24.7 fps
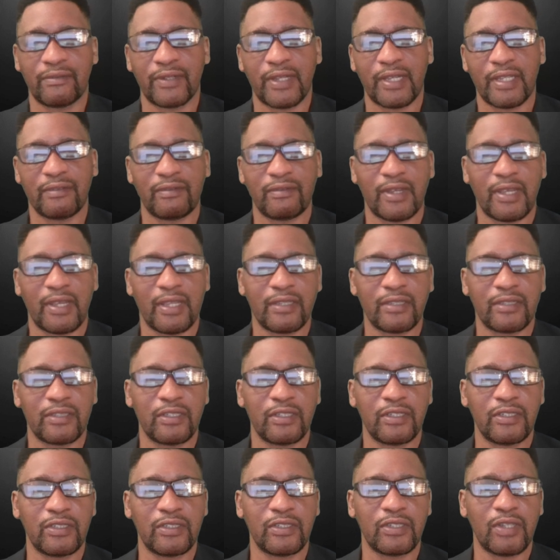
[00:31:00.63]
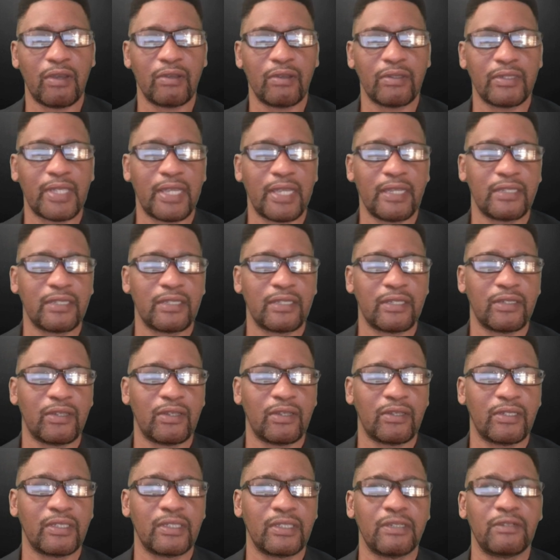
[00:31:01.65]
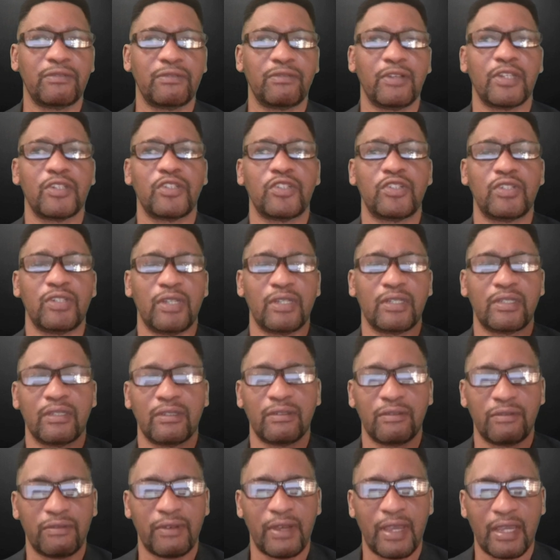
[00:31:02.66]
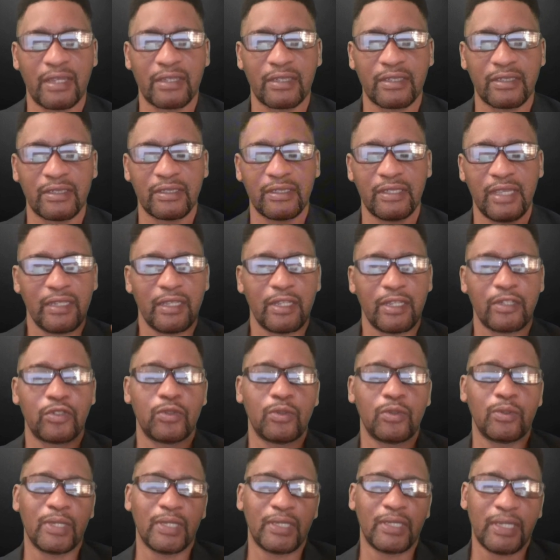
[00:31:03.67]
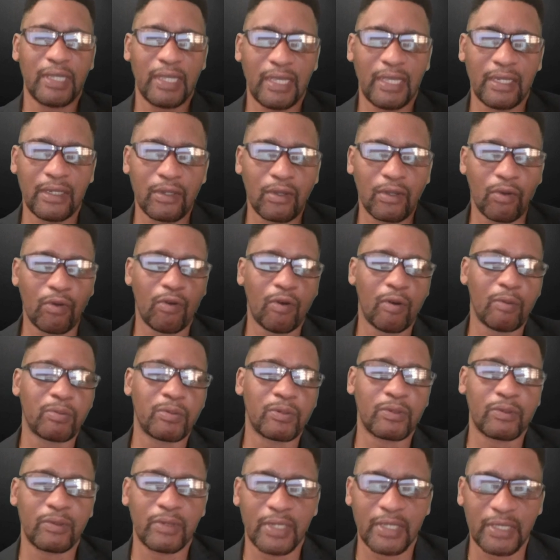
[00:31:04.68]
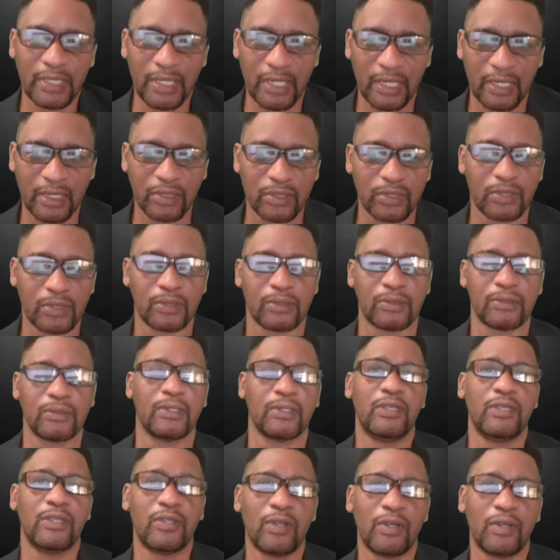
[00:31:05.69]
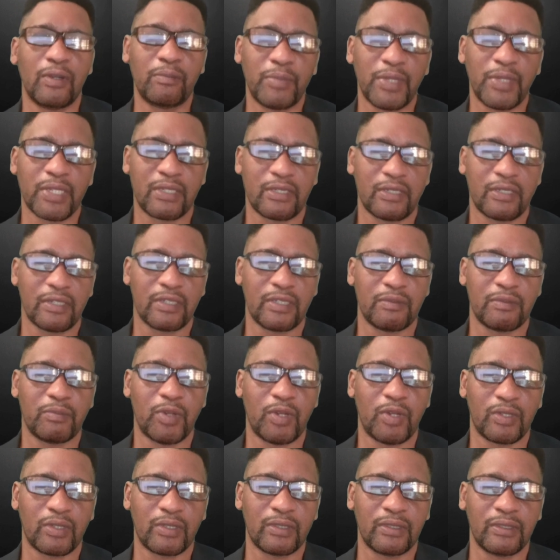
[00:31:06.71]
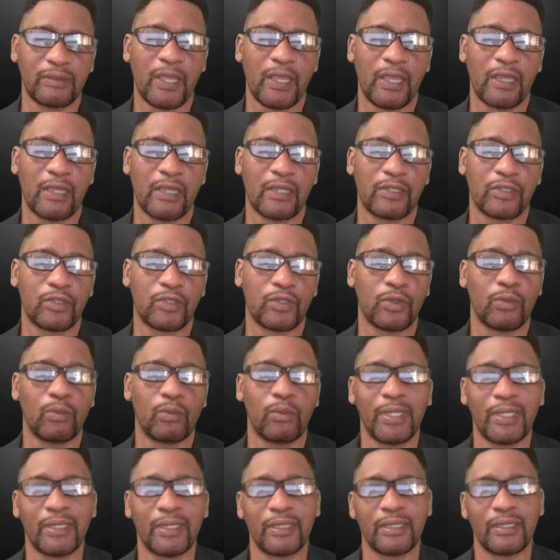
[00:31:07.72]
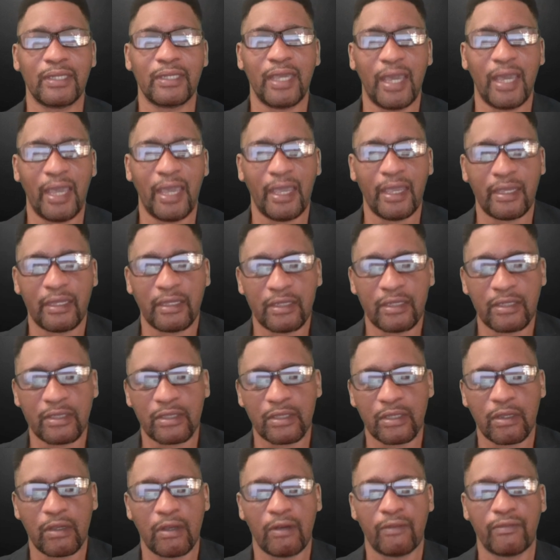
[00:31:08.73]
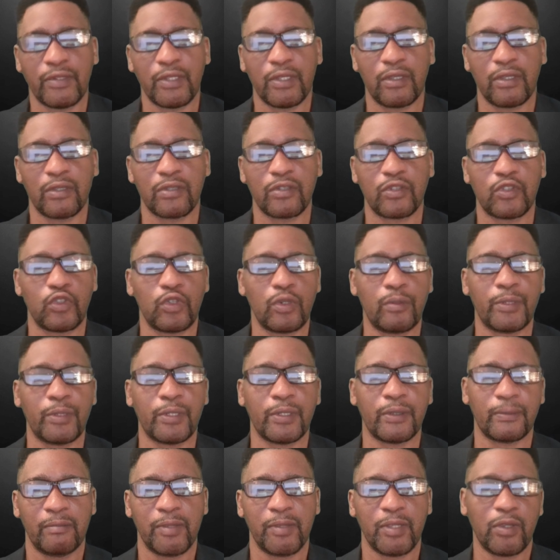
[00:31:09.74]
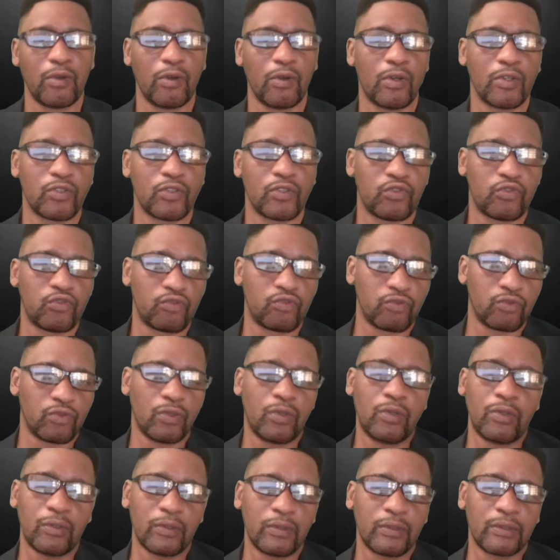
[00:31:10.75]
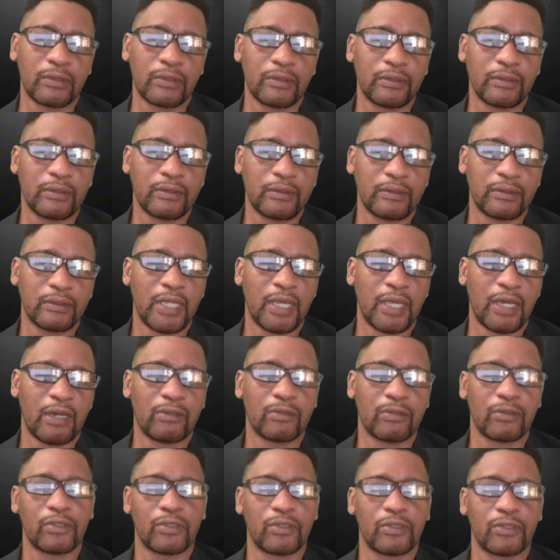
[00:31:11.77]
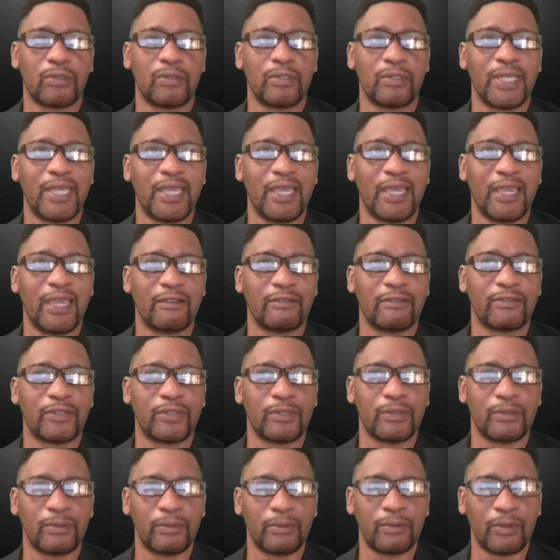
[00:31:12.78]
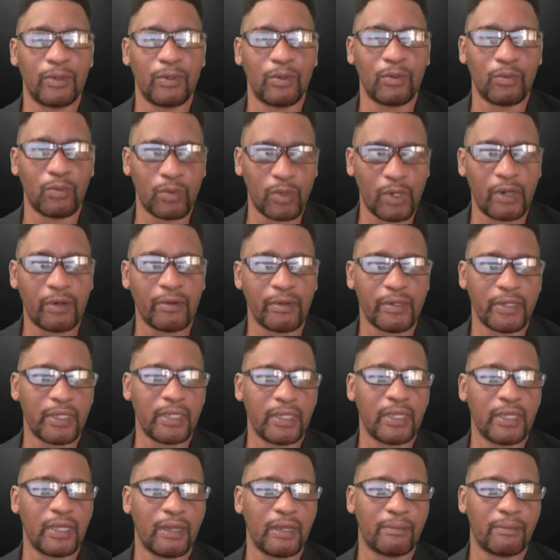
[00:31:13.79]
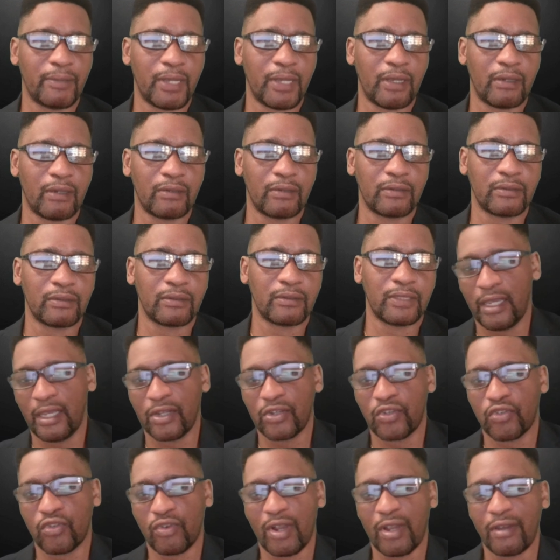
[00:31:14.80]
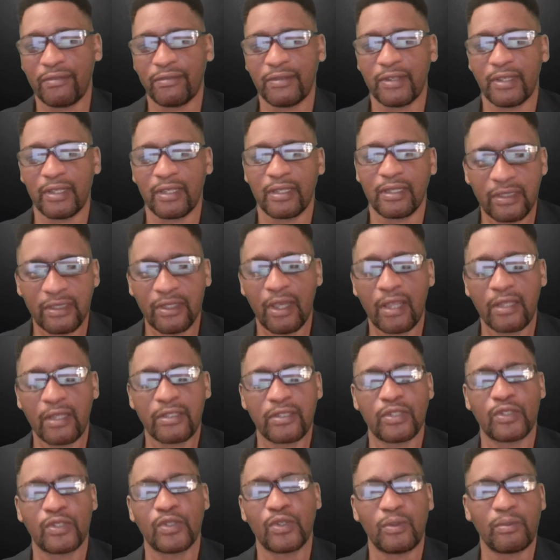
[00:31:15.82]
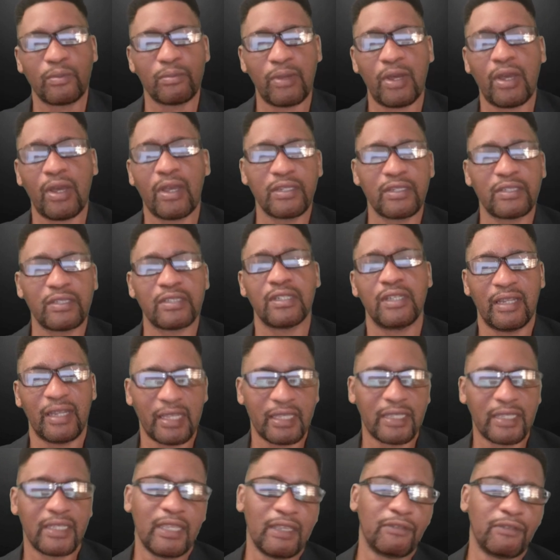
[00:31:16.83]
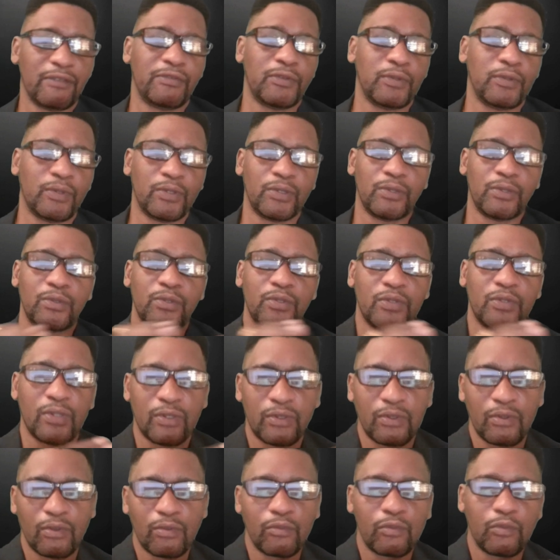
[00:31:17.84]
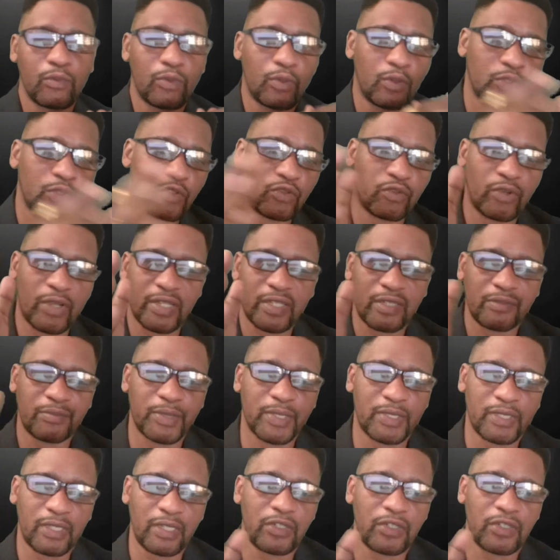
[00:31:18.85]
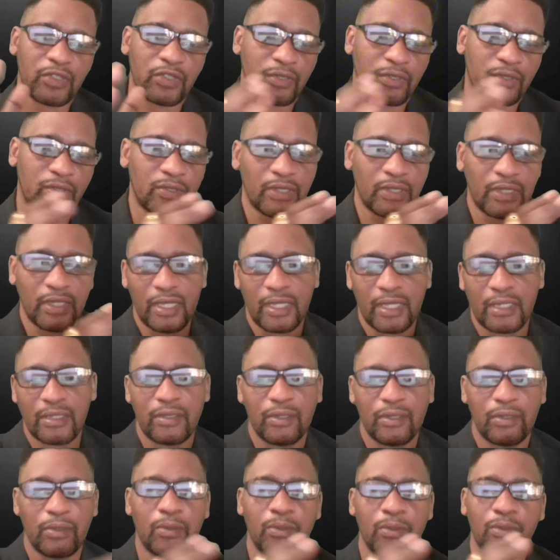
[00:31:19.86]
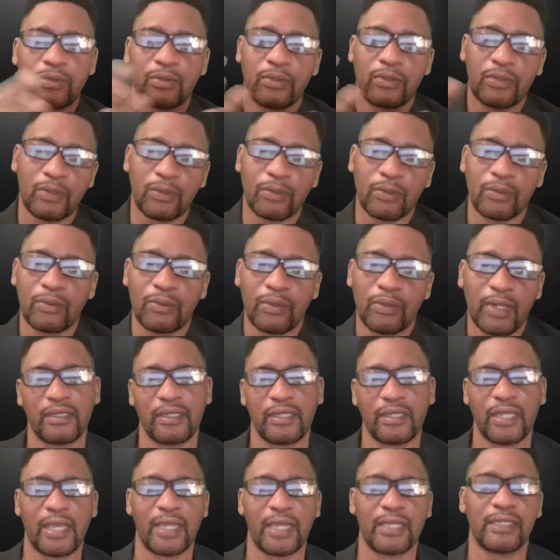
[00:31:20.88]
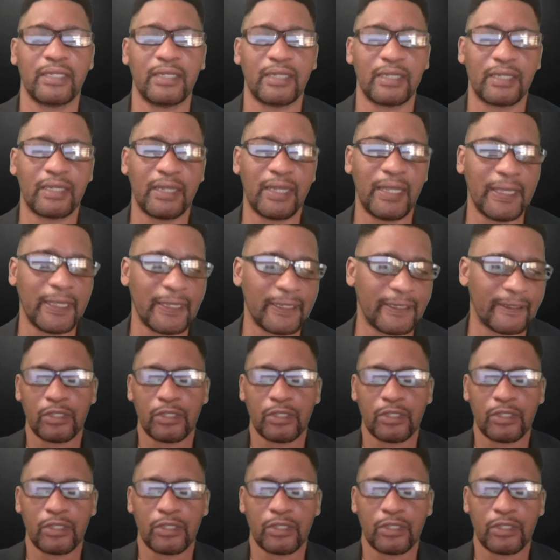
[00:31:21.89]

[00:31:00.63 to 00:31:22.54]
advantage. Now, that is another differentiating factor that you can incorporate into your business model to win in the eyes of the consumer, because drone now don't have to worry about air traffic, not so much like if you're using road transportation to get the good to the ideal client.